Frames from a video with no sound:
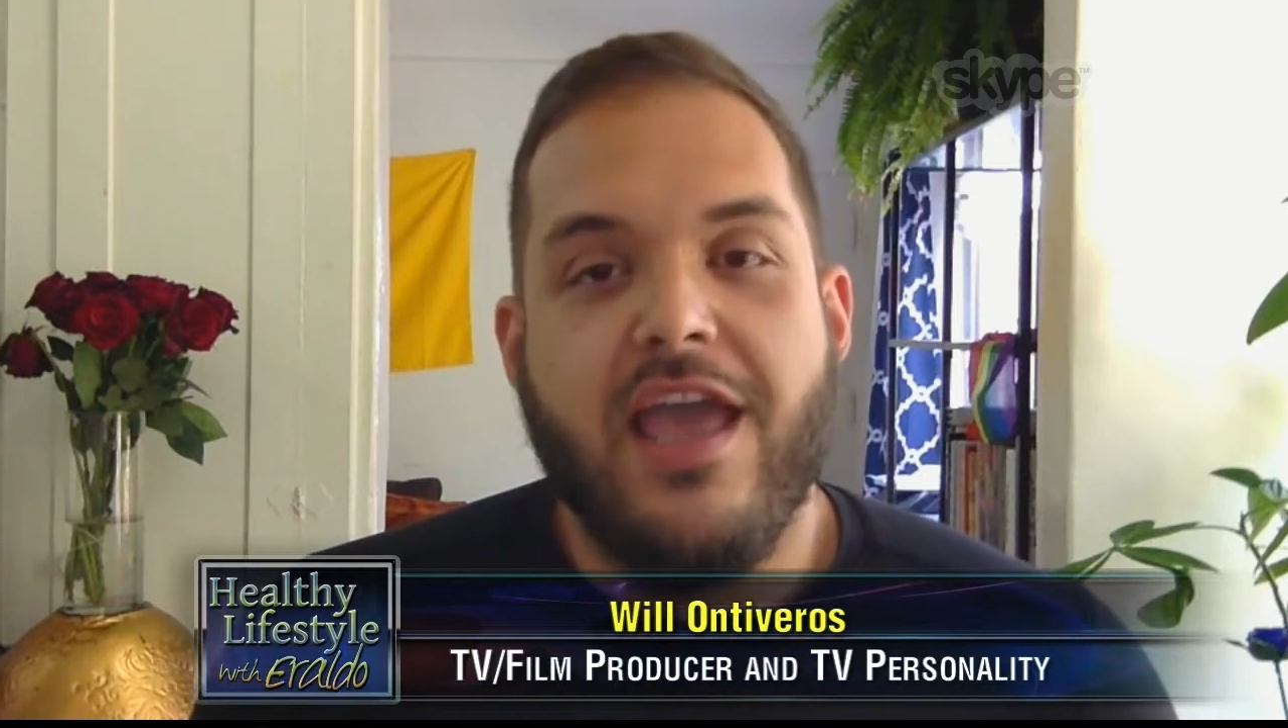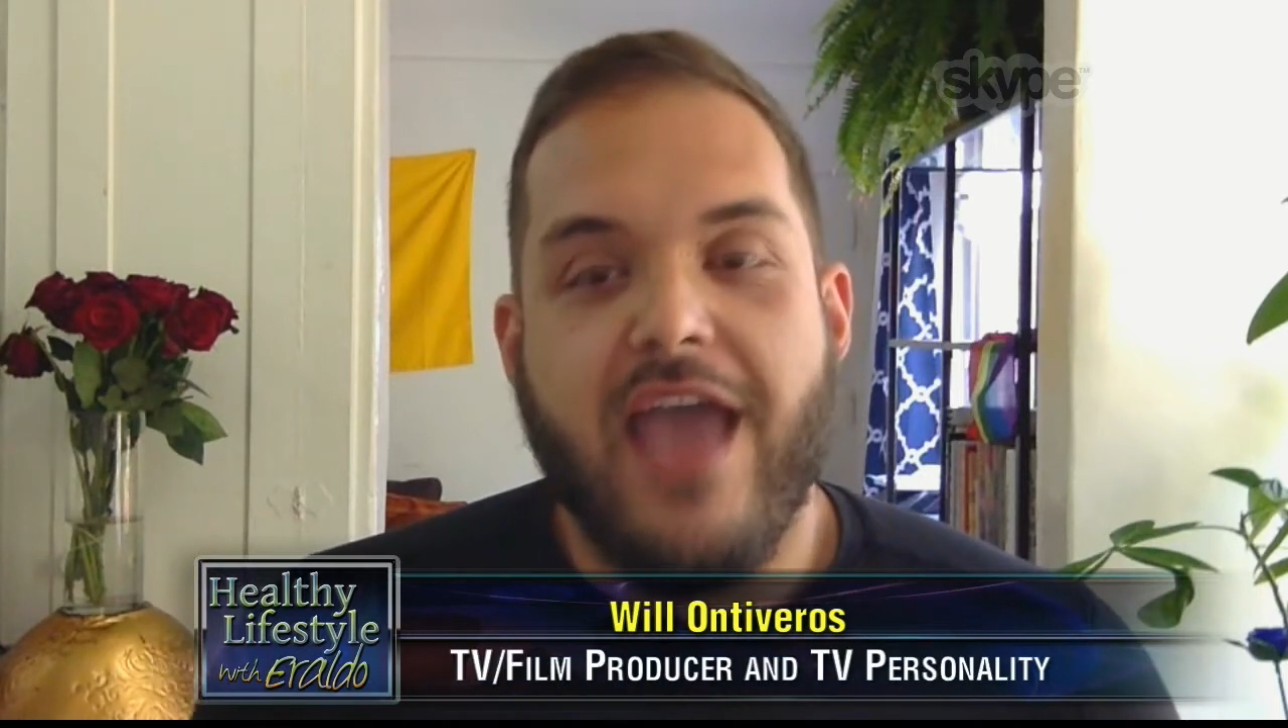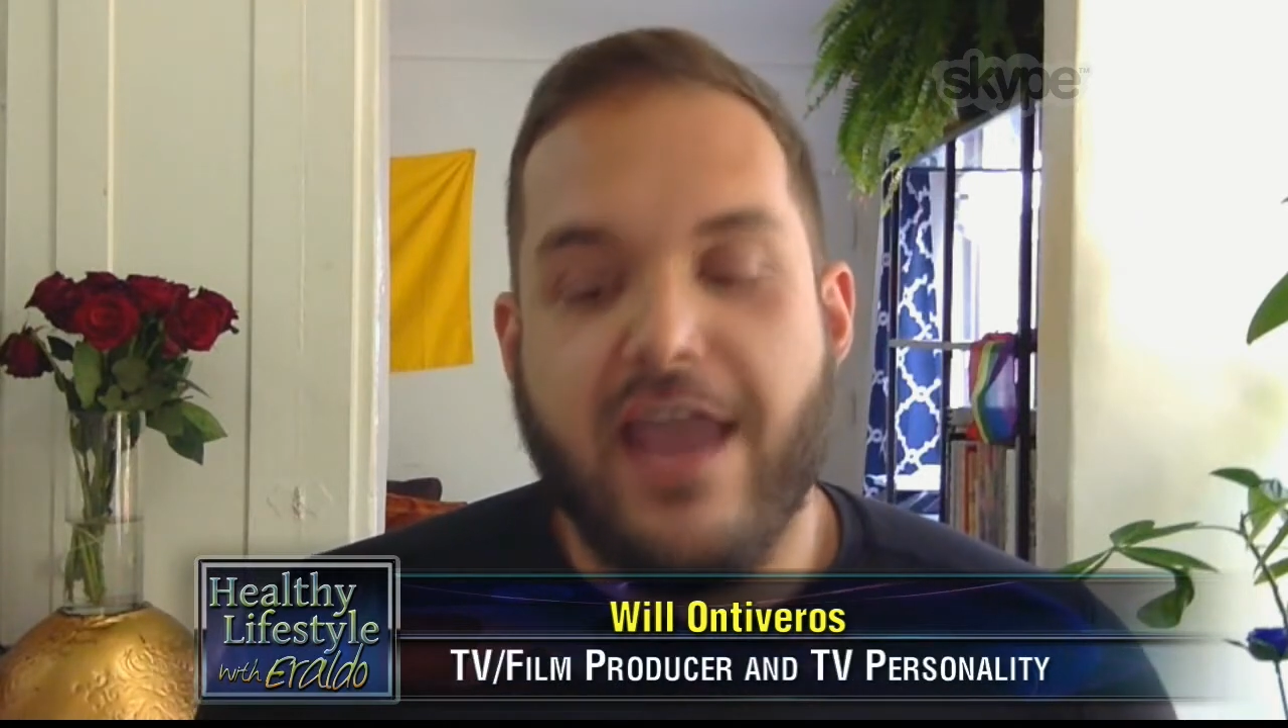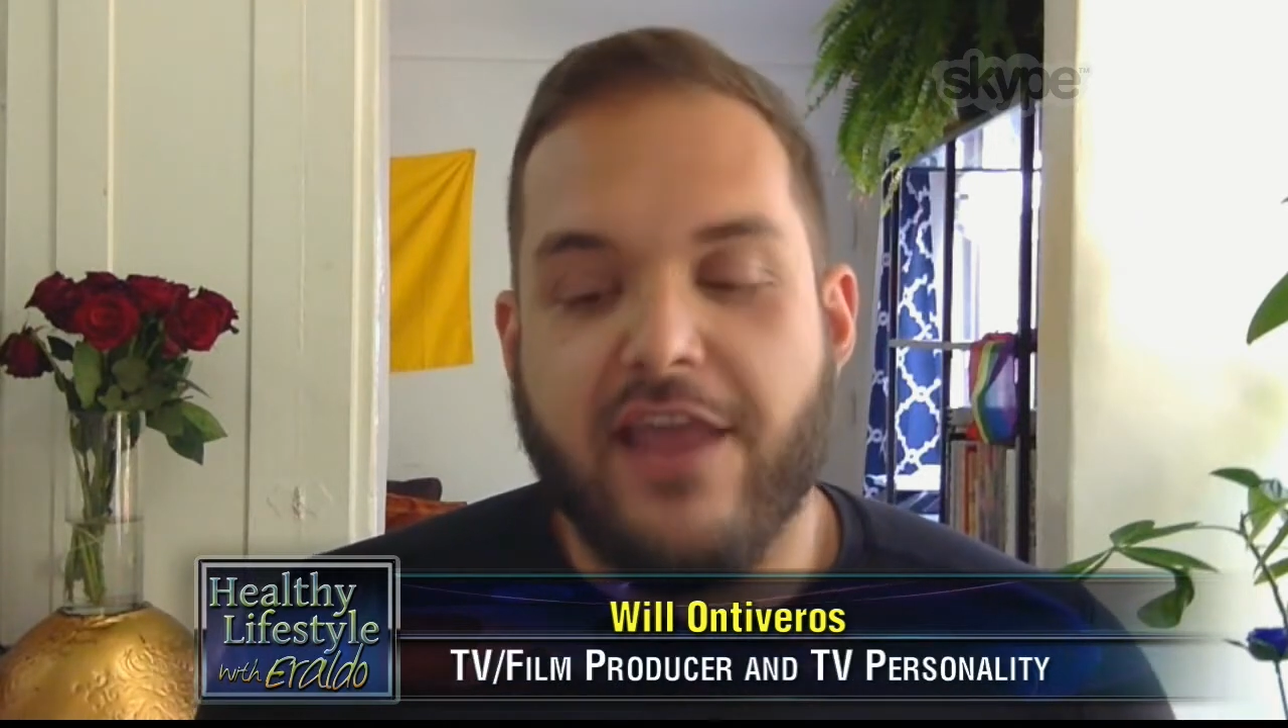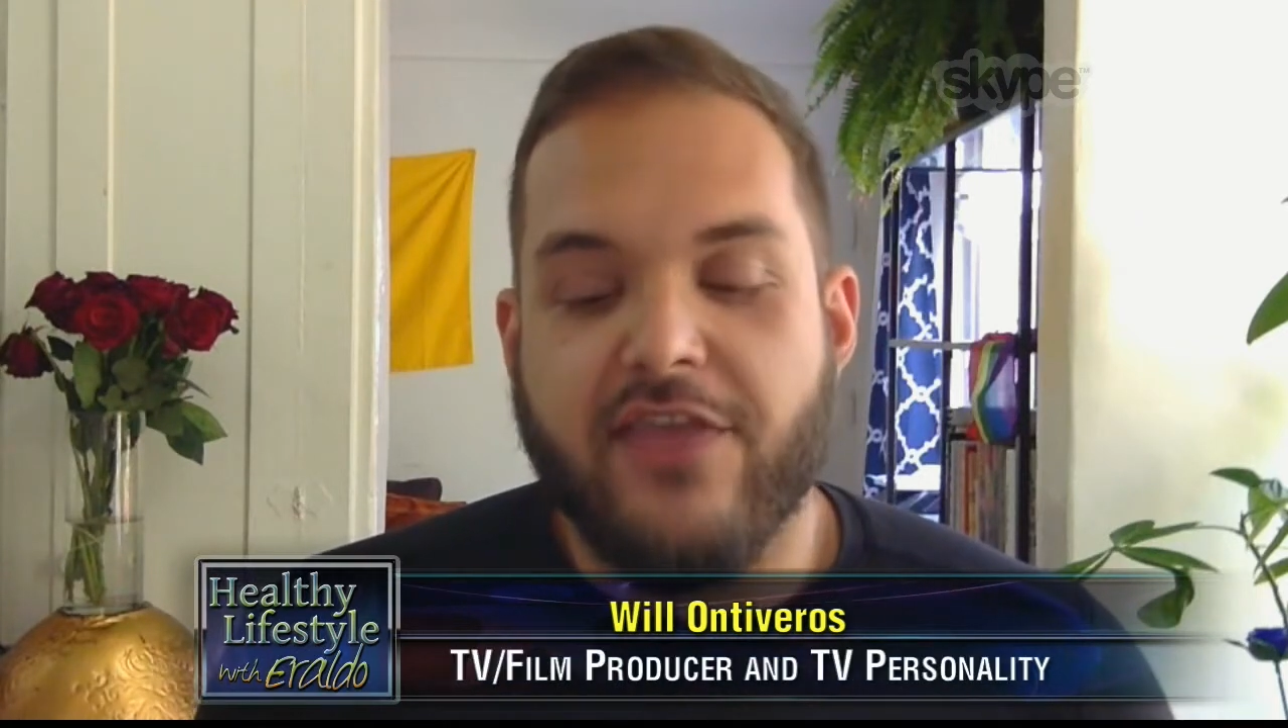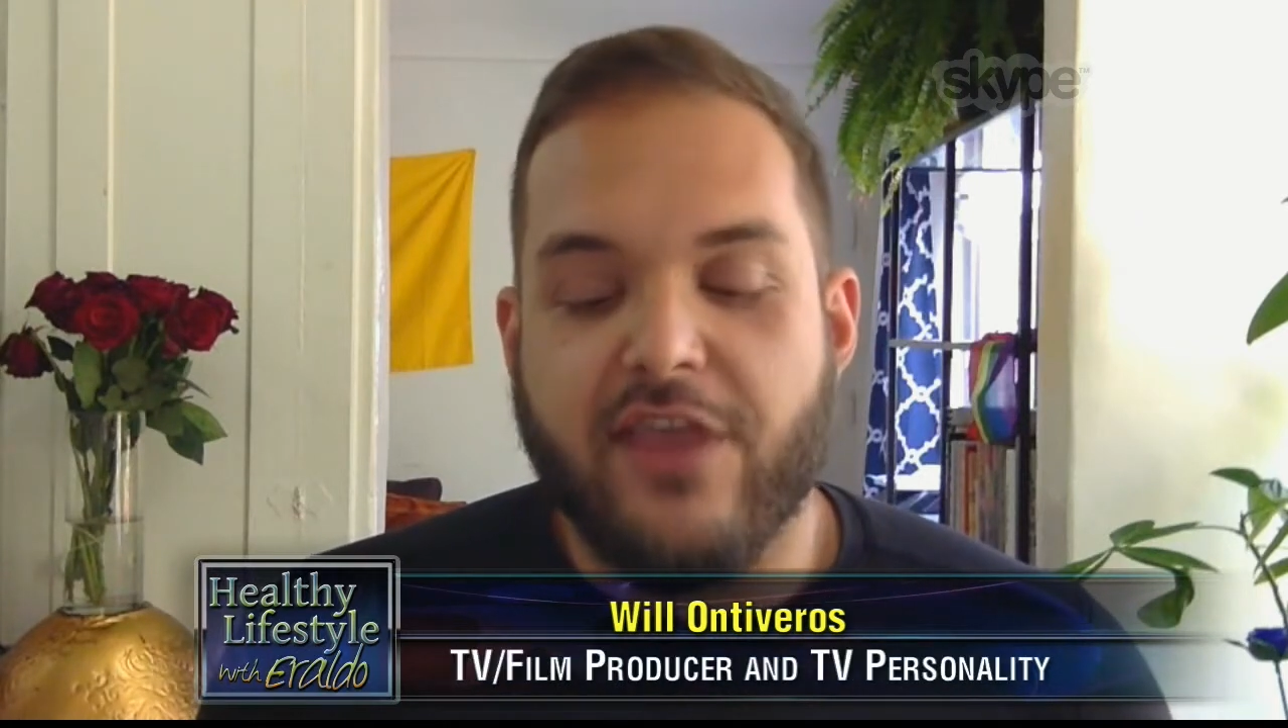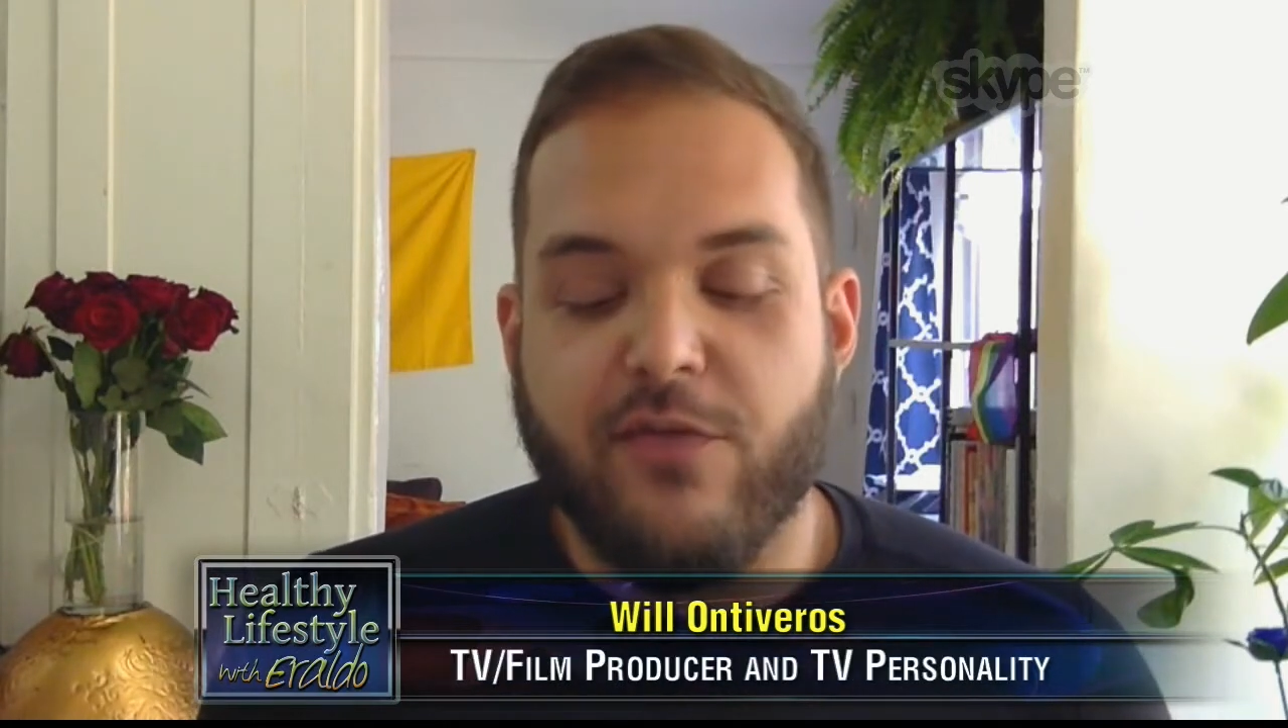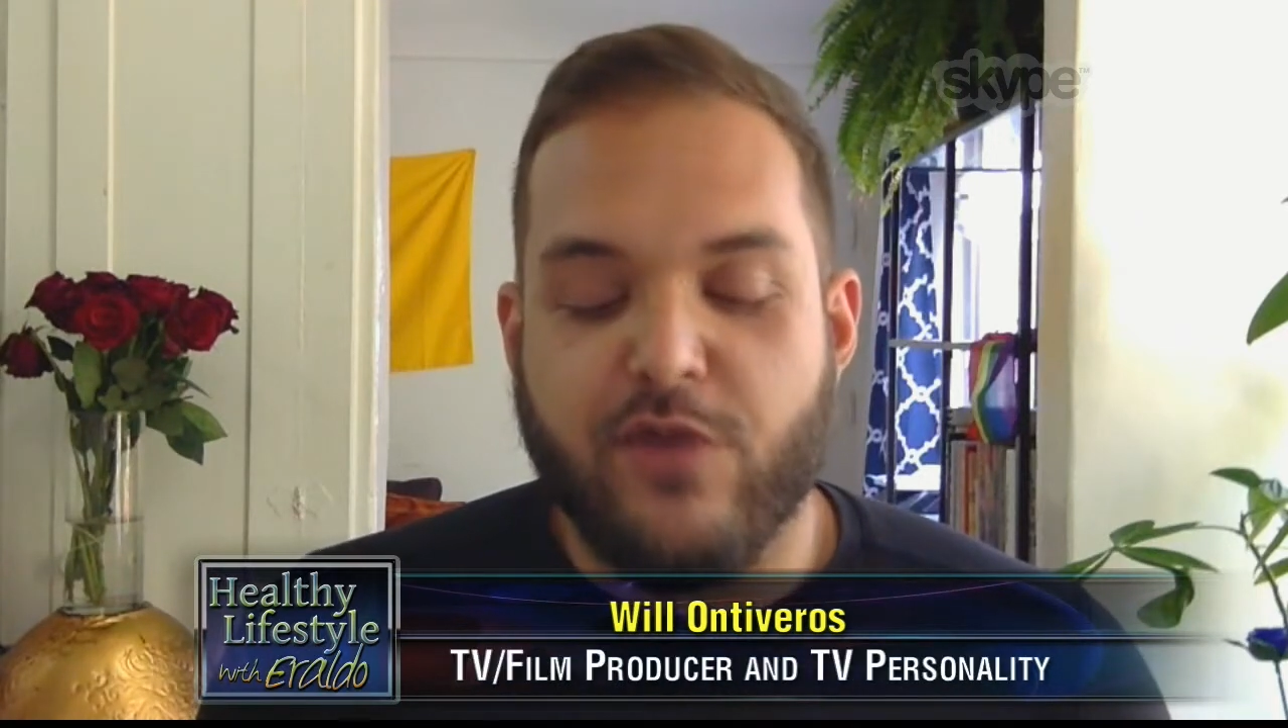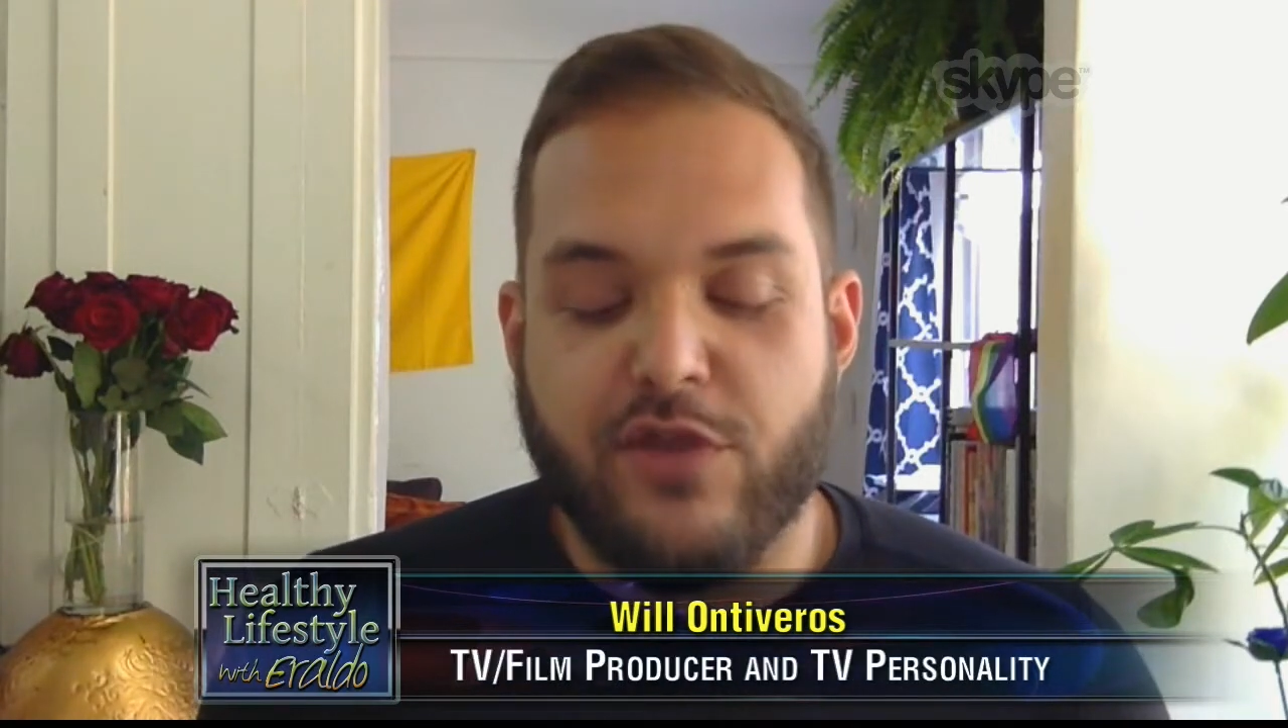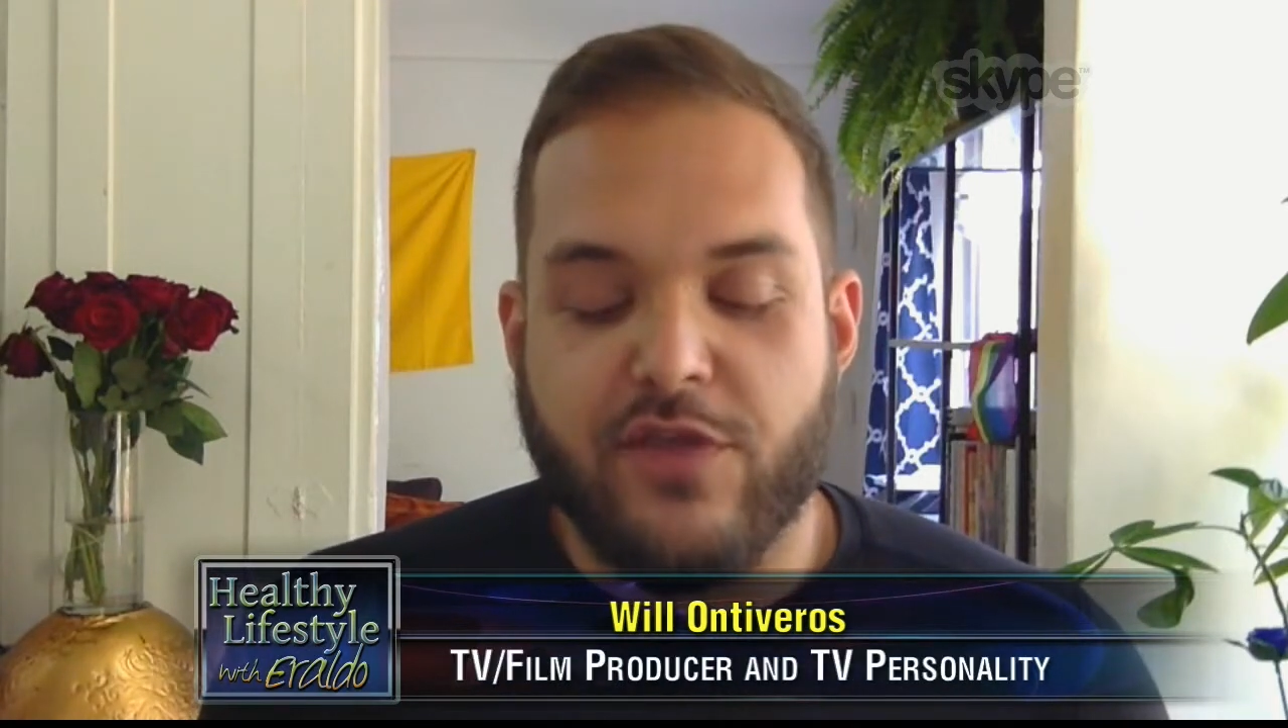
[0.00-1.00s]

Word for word: and I think when you